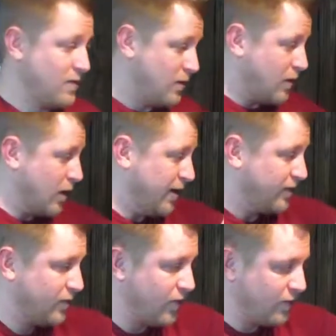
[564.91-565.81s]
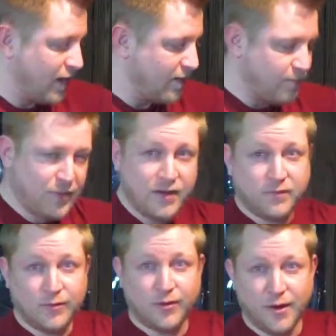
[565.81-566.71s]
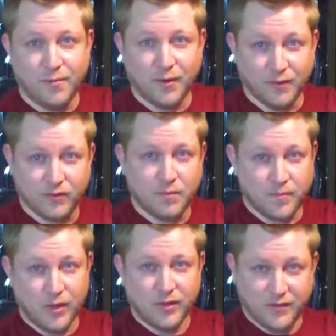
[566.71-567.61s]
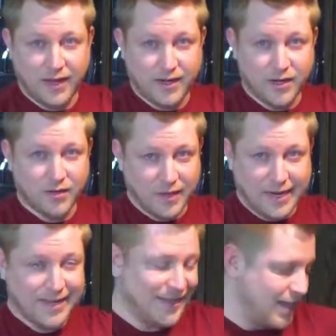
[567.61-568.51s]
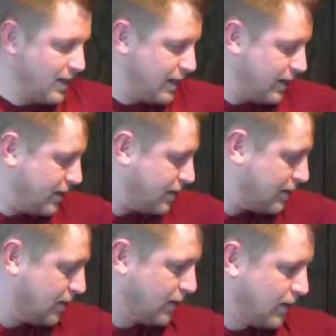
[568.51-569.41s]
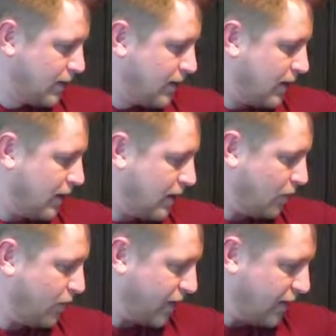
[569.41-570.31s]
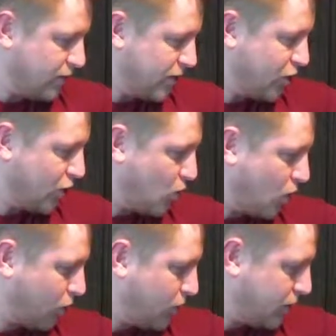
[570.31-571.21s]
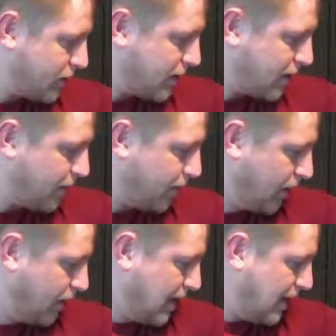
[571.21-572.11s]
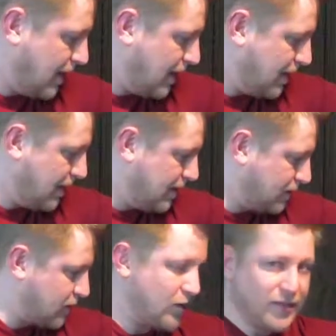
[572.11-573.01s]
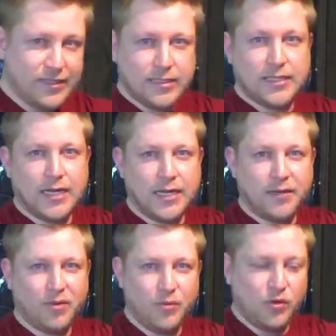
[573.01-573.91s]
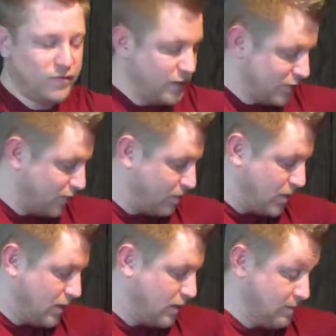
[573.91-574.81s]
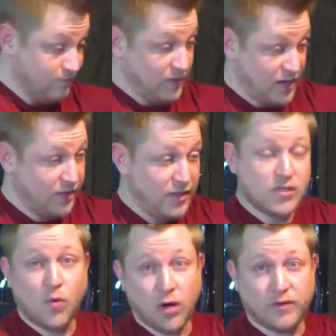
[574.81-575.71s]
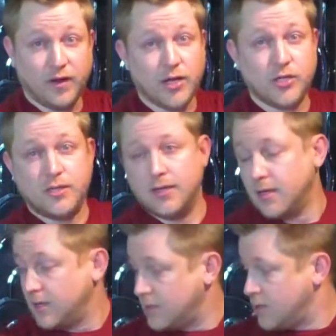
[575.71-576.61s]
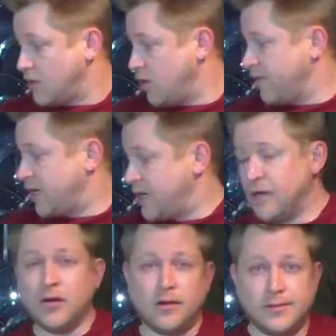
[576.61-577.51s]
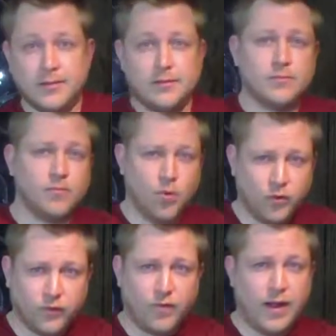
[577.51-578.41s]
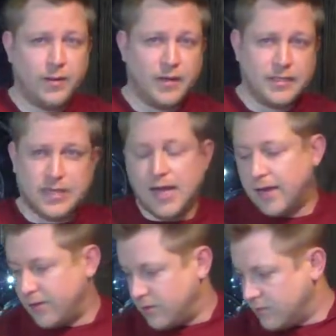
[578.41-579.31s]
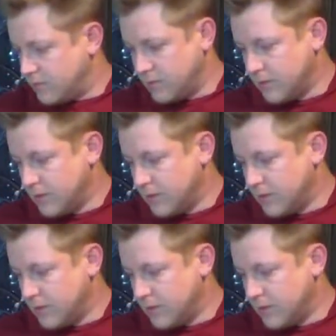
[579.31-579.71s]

All right, so I've got the pitiful number of components out of here that I can get out of here without touching the water cooling setup. And so it's time to move this from this workstation over to here, 'cause more surrounded by tile,